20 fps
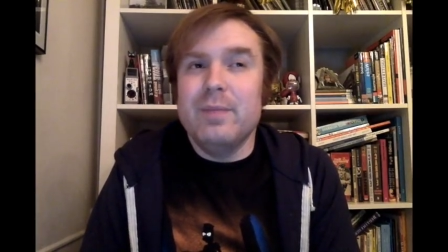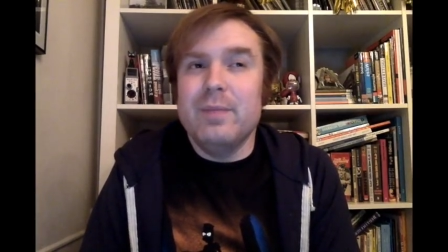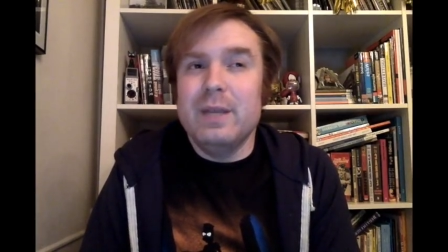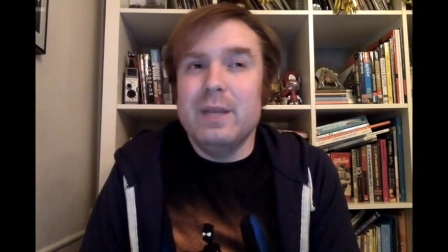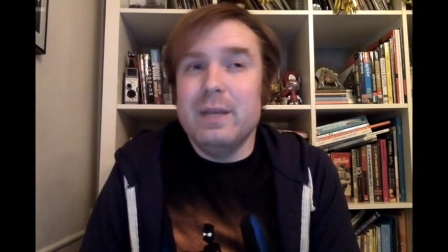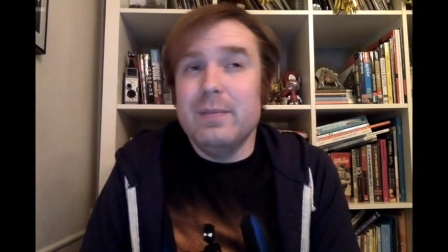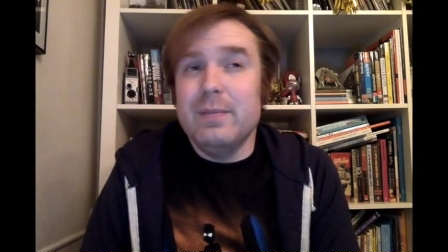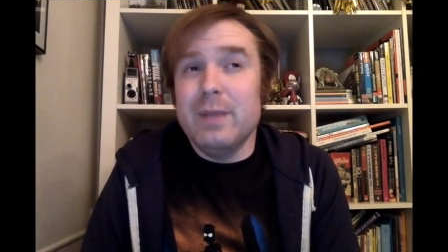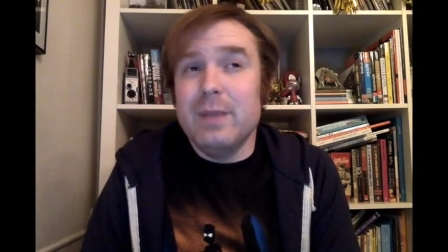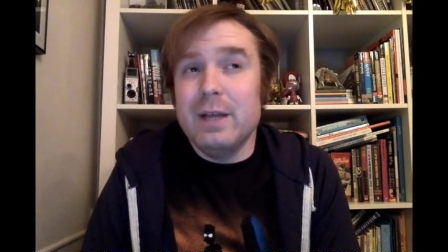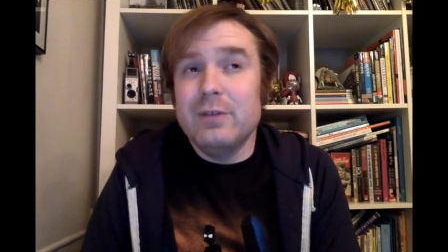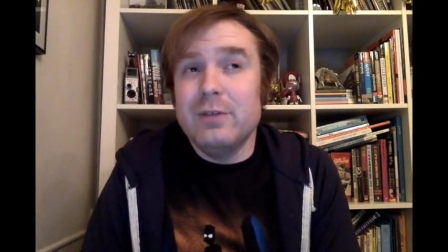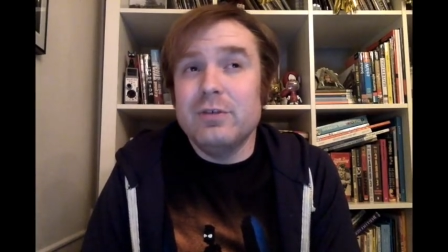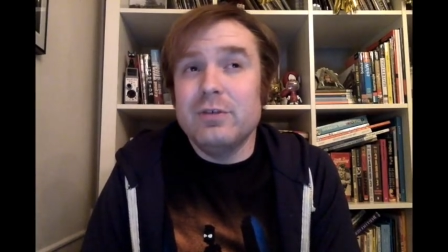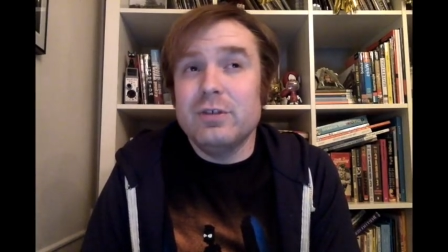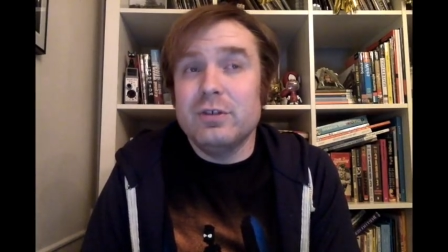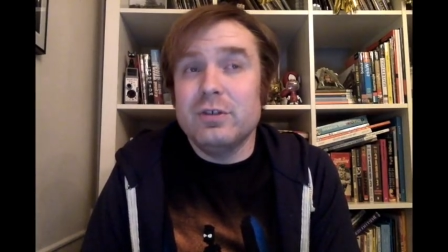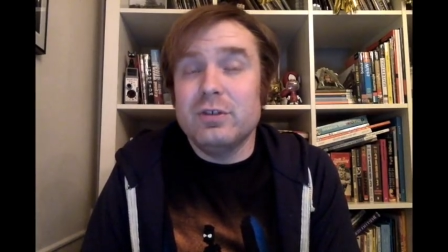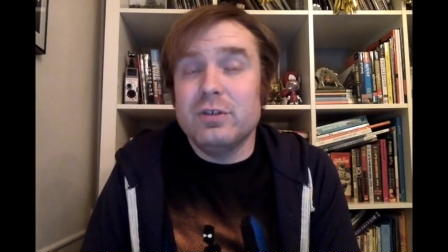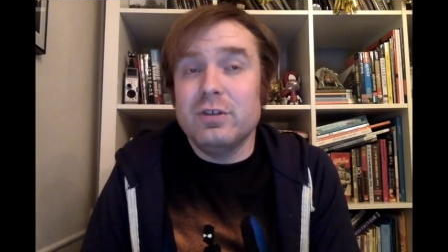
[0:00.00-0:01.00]
he
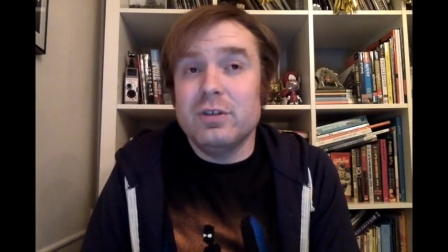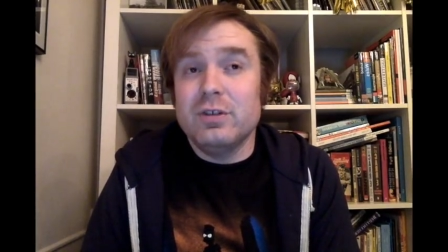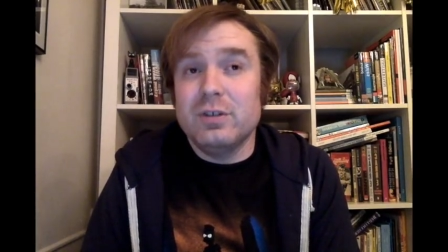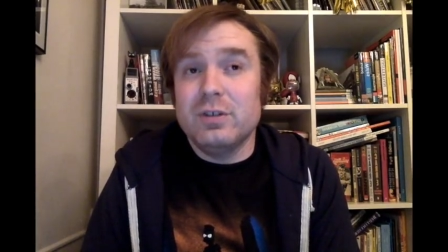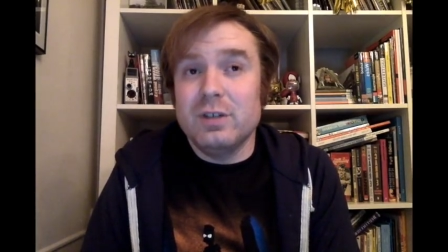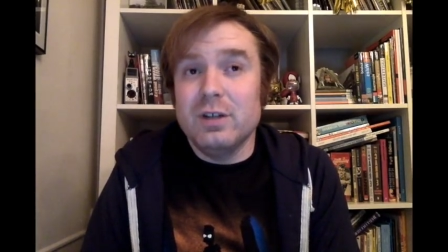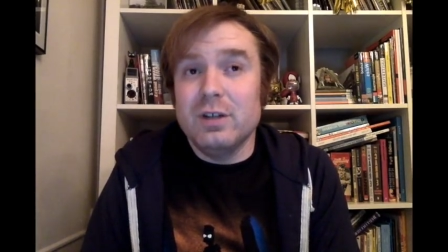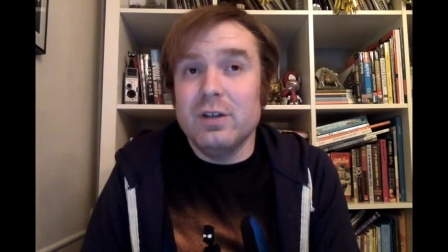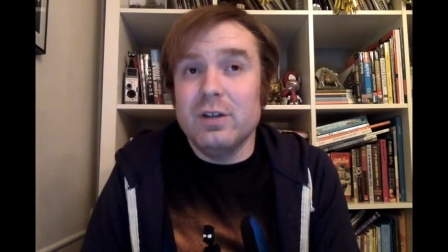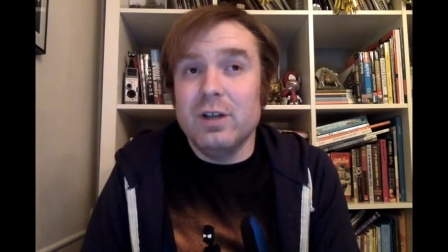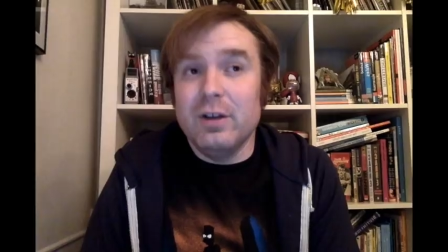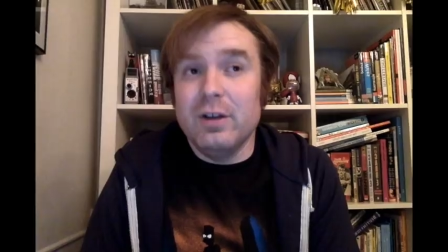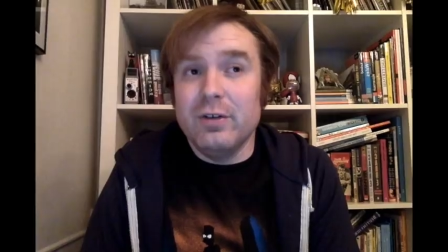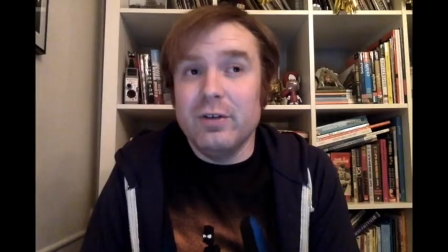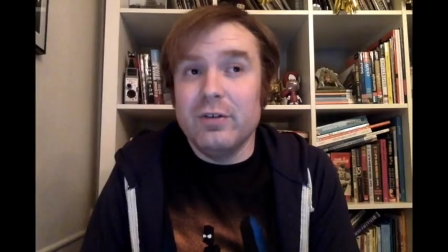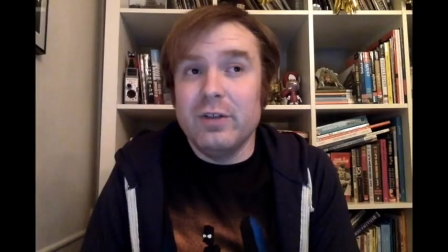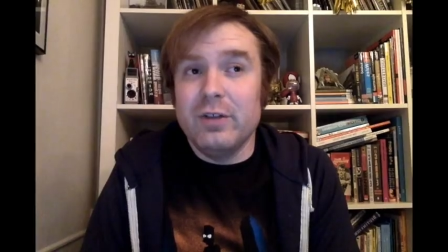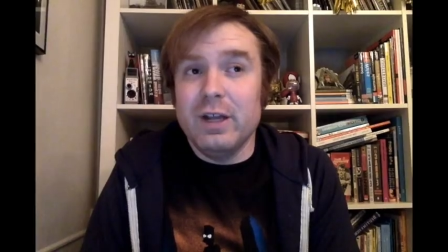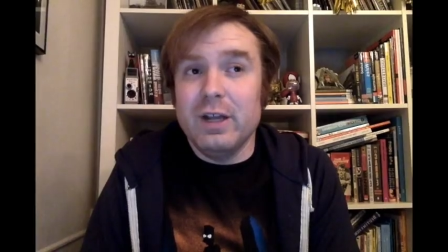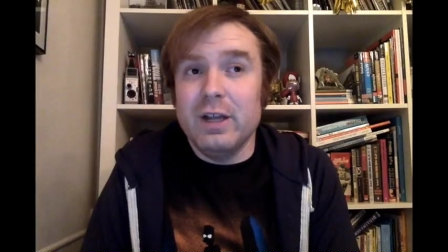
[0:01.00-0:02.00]
manages to still
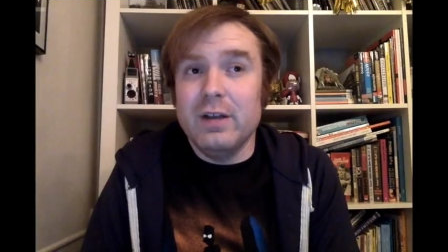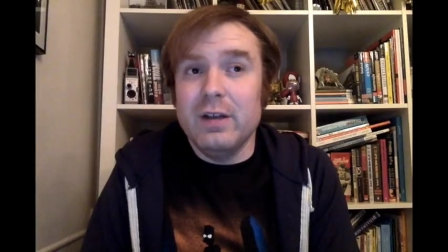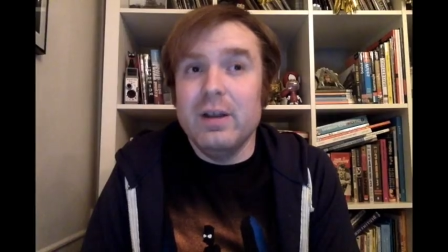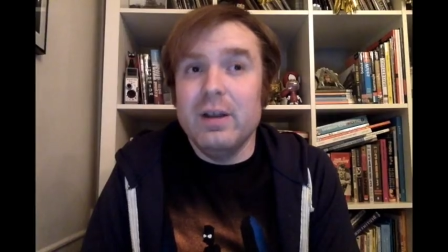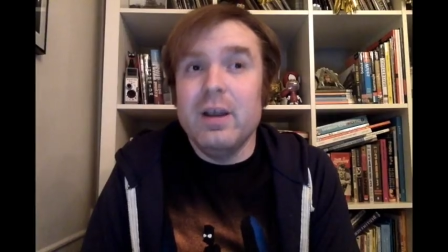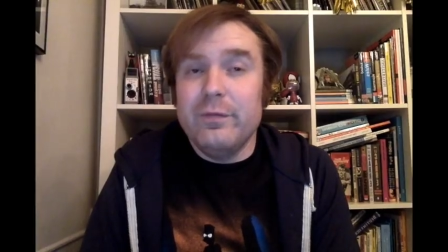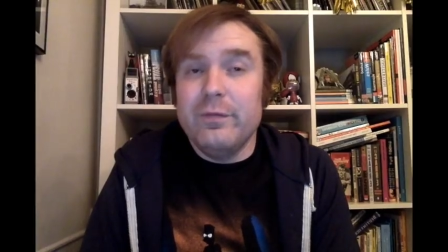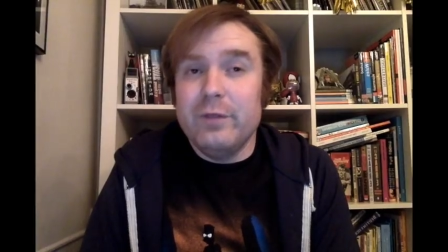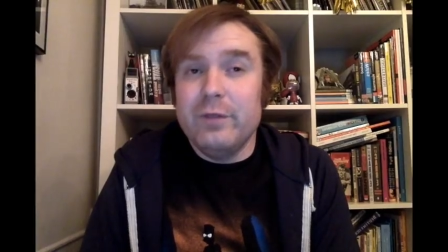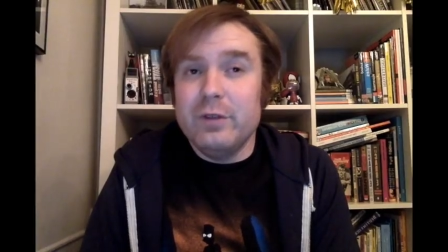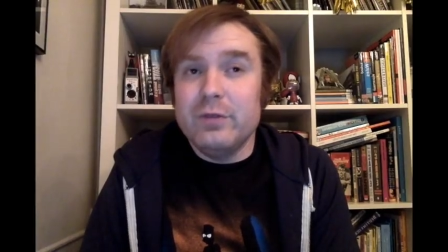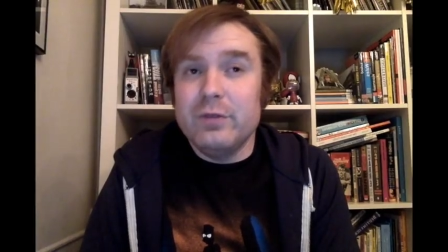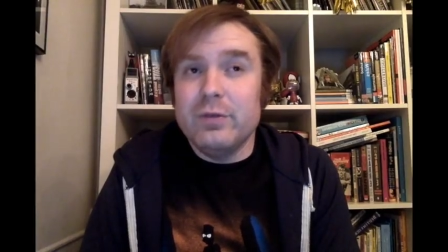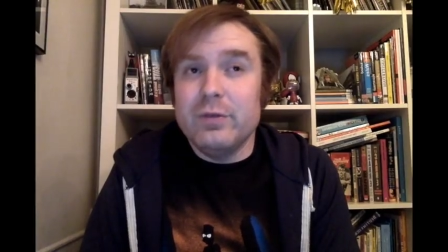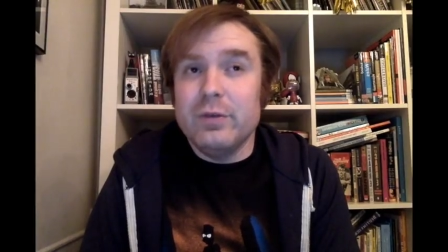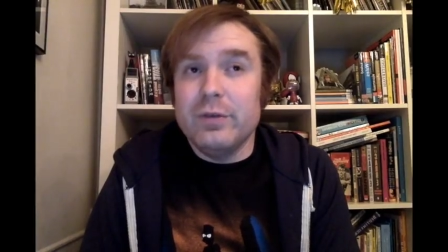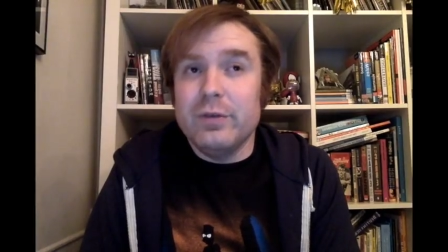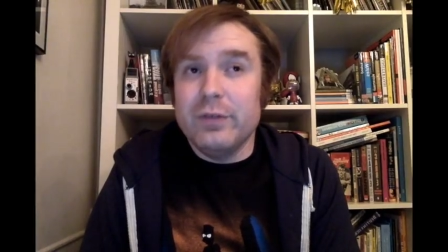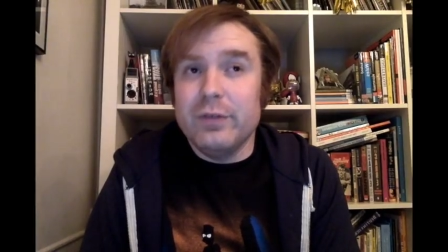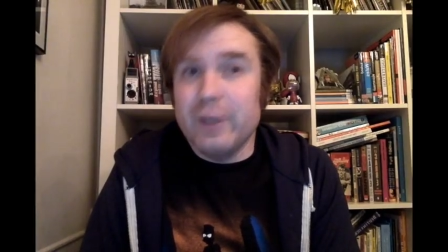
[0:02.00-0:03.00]
understand
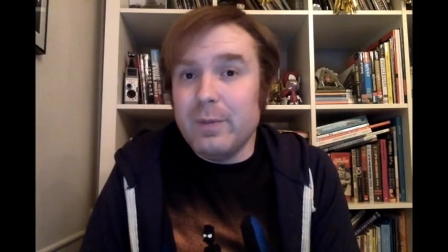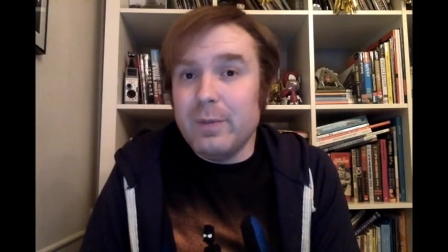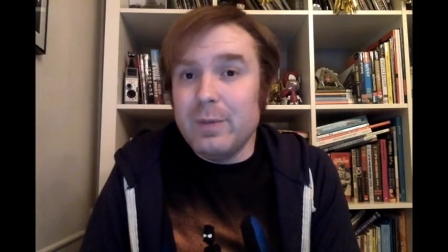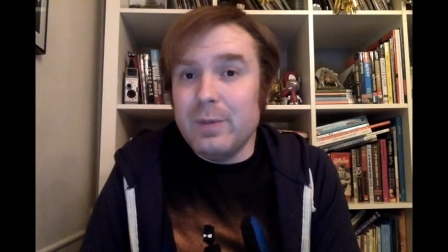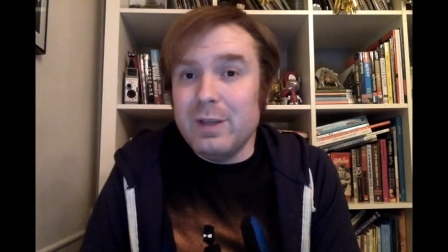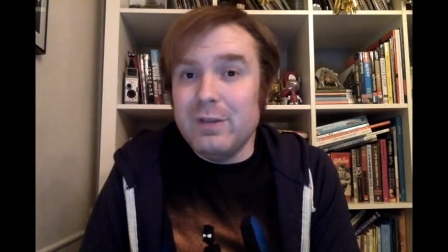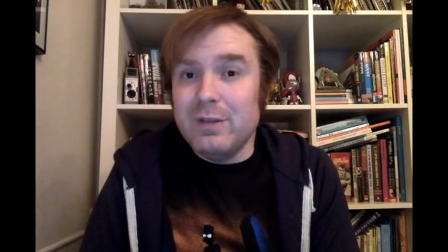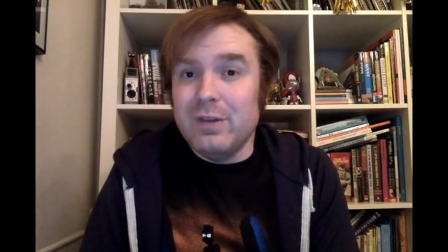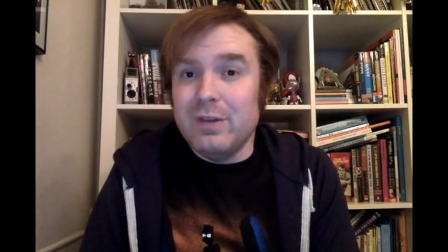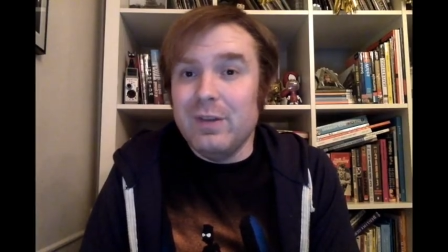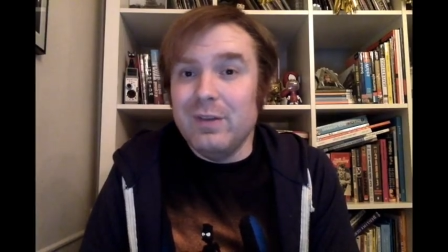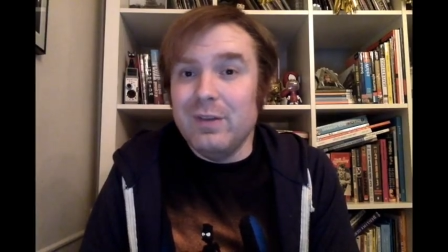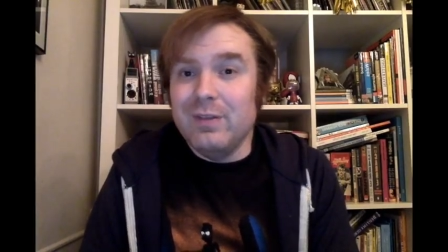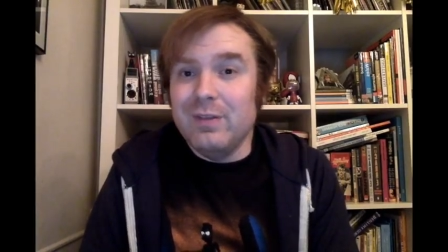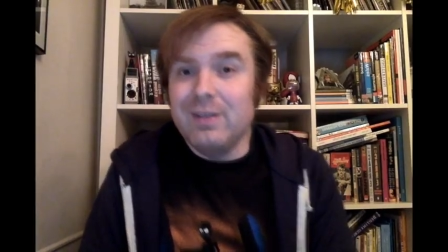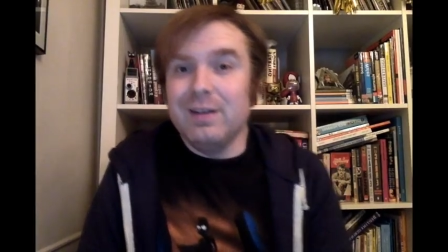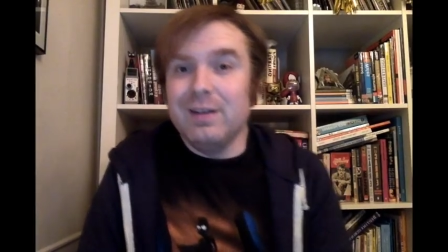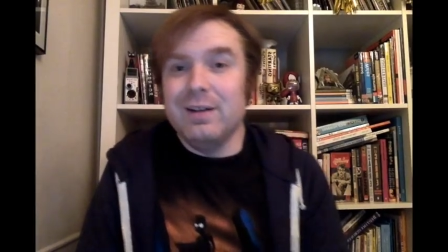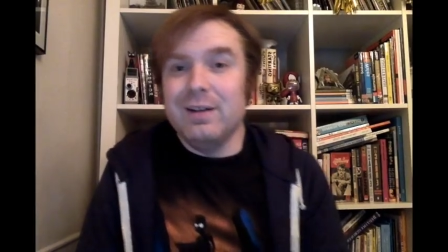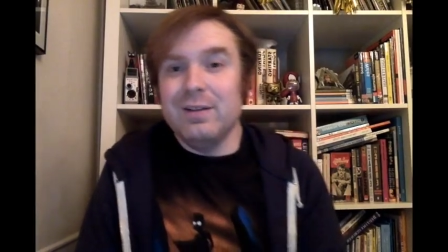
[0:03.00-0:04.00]
visual set pieces
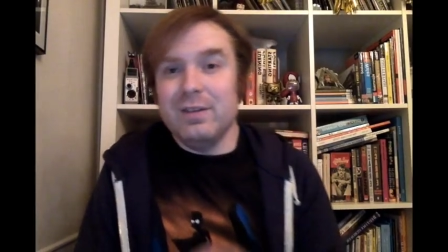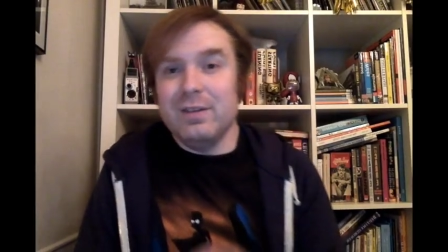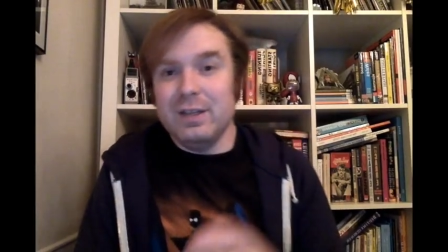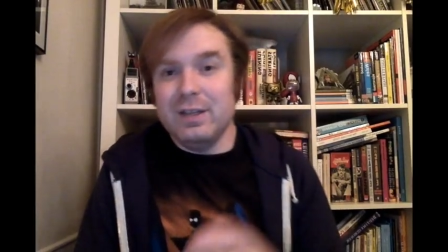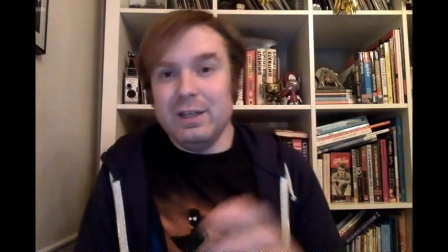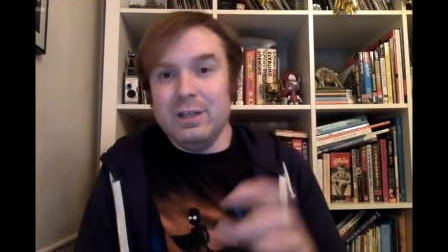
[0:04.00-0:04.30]
and the,